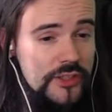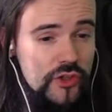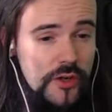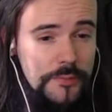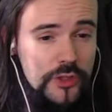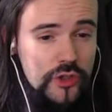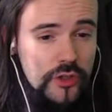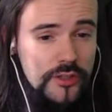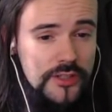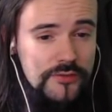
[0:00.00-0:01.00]
Shrapnel
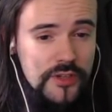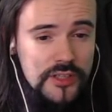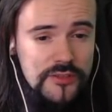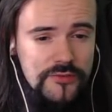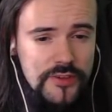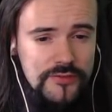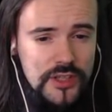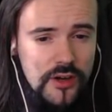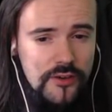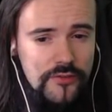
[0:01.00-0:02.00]
shot converts
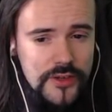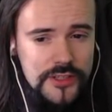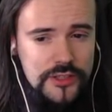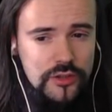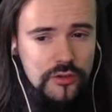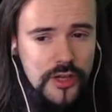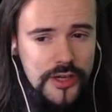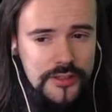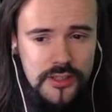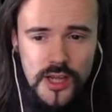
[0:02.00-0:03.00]
50 of fist to
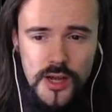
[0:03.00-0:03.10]
lightning,